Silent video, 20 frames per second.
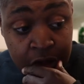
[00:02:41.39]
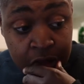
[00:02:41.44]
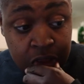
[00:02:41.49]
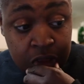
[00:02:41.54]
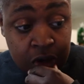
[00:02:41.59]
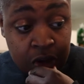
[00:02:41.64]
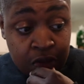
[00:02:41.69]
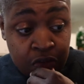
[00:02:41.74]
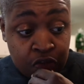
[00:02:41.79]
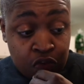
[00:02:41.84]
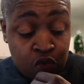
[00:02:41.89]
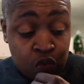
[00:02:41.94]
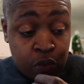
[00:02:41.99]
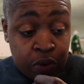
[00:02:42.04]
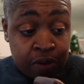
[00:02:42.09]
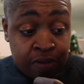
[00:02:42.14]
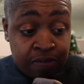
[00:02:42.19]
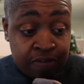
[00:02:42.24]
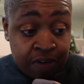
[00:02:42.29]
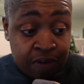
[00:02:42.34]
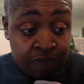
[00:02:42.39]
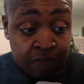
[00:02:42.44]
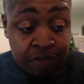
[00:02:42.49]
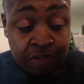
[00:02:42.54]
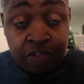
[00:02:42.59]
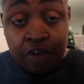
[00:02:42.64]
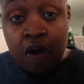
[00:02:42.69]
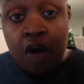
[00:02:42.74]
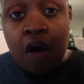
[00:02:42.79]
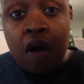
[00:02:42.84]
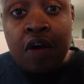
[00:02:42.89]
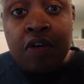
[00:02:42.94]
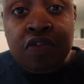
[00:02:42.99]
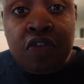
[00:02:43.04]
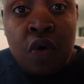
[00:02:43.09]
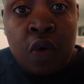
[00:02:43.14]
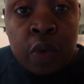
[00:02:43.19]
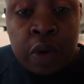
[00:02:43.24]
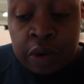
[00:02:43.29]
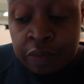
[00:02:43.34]
today's the 27th. The car is
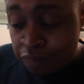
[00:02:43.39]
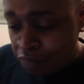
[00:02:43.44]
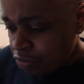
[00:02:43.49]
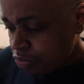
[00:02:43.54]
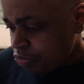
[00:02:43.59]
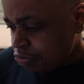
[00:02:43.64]
going